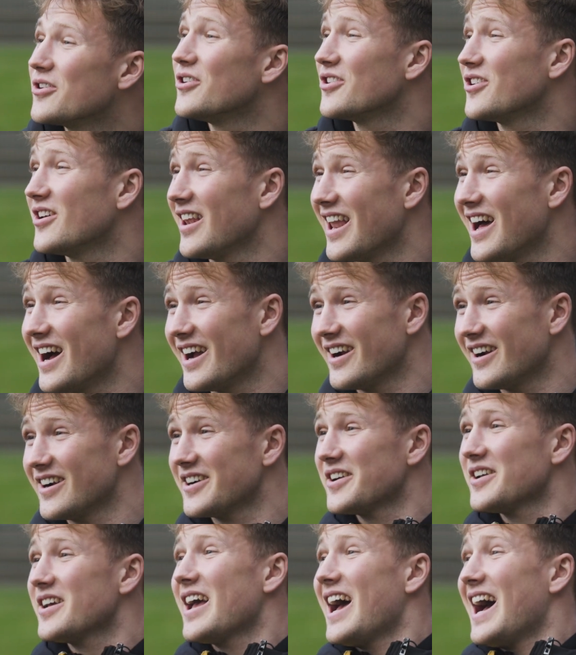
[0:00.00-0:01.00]
call you a
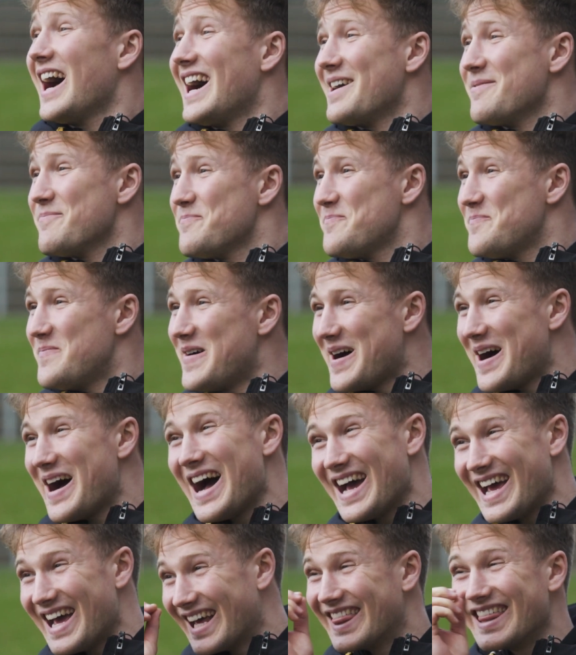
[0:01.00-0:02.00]
liar.
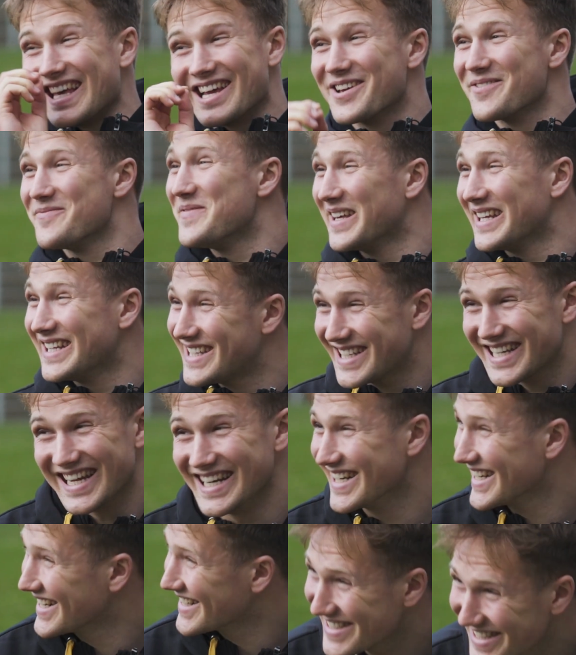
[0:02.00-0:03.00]
Ooh. I think it'd be the
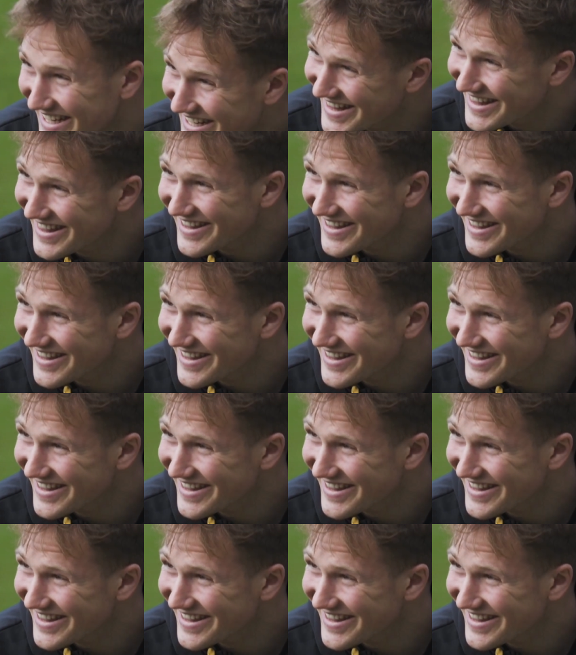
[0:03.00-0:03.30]
skin of your teeth